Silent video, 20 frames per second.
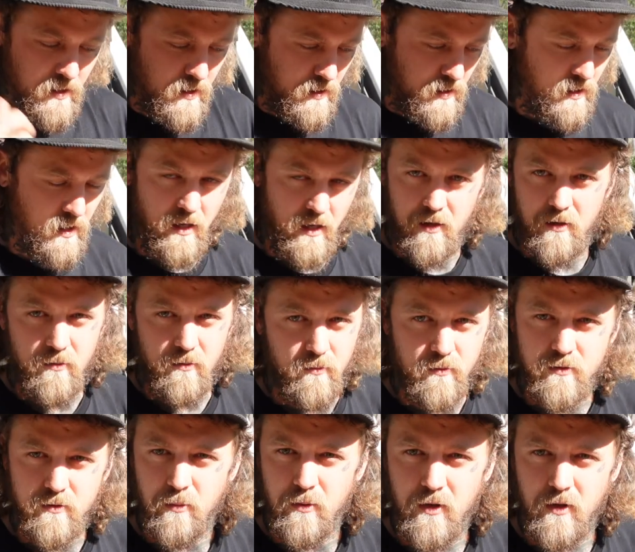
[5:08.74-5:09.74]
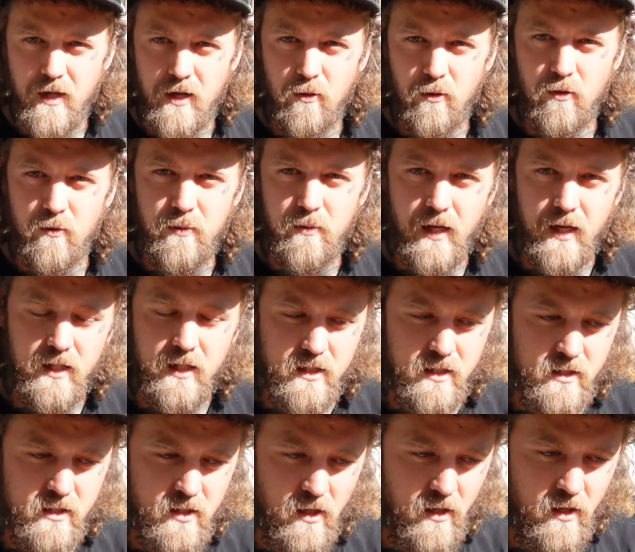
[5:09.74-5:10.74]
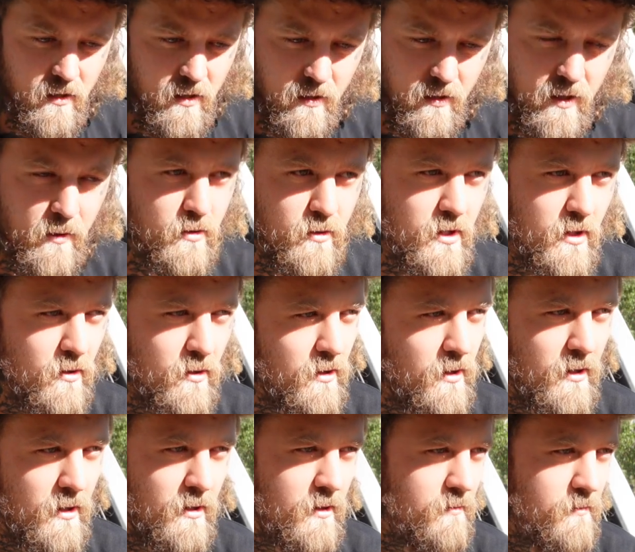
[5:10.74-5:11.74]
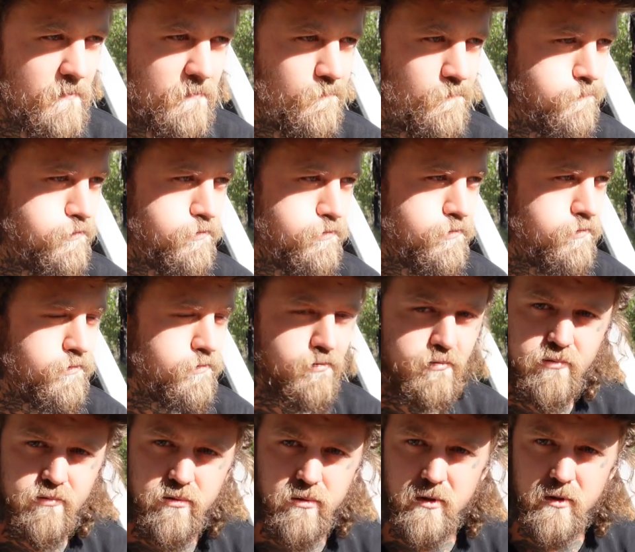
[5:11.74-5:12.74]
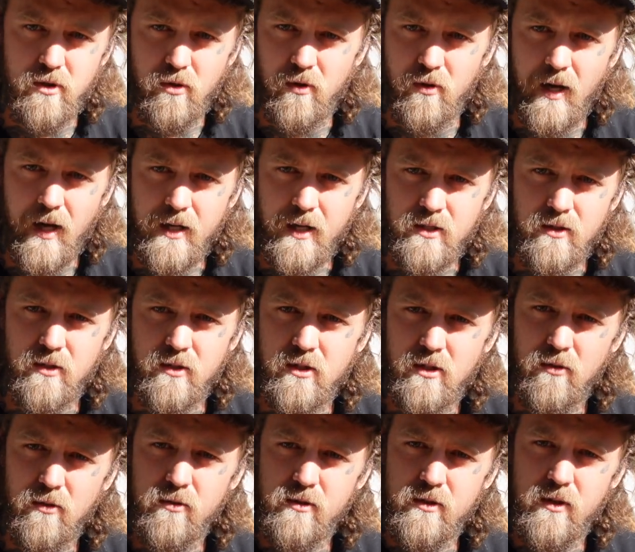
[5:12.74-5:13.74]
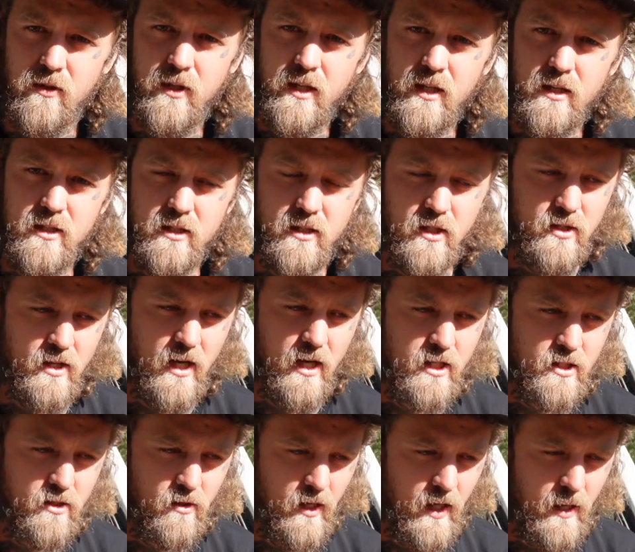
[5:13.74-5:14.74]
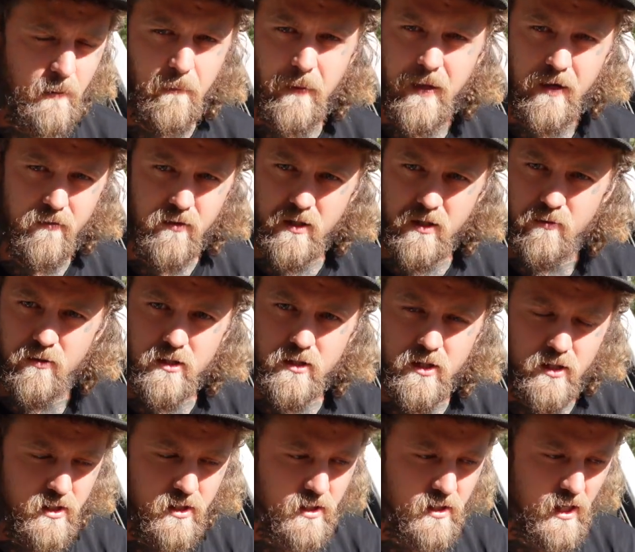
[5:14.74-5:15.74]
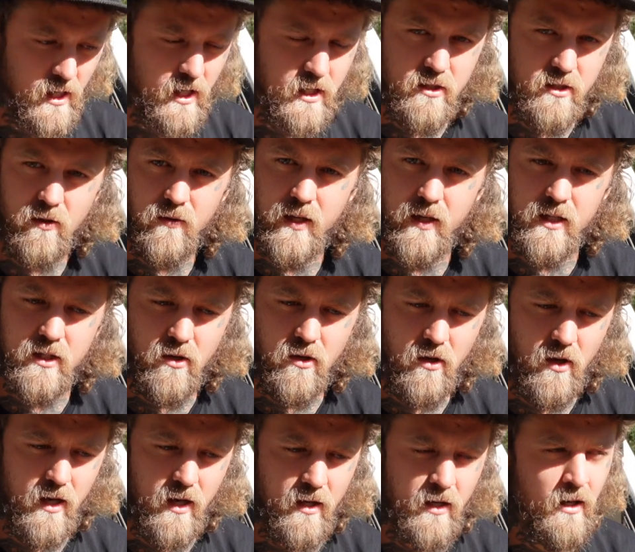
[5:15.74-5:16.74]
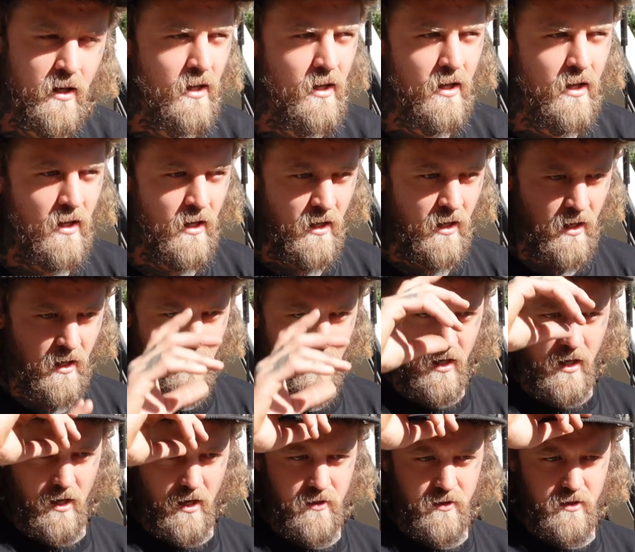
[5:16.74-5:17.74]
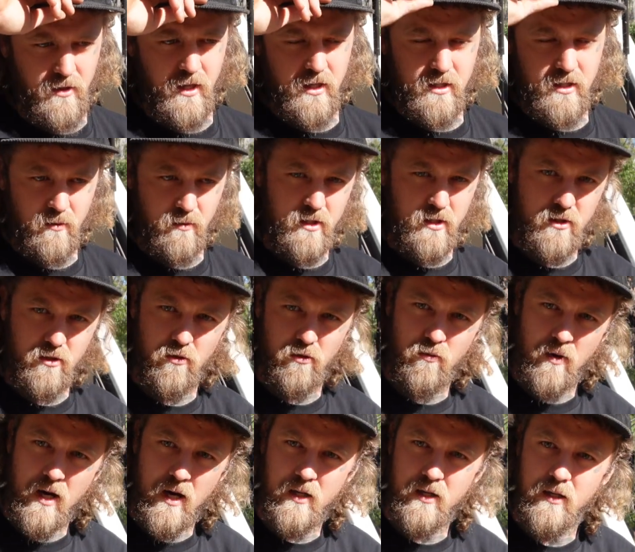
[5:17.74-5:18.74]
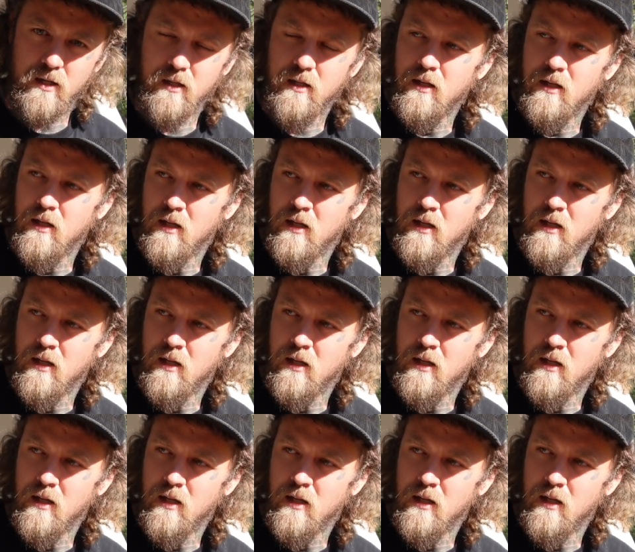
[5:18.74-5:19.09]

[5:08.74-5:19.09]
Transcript: yeah, so we got that all replaced. So that was a good 2 days on the tools, I think, just to change all that. Everything was just seized on there tight. I think she was still running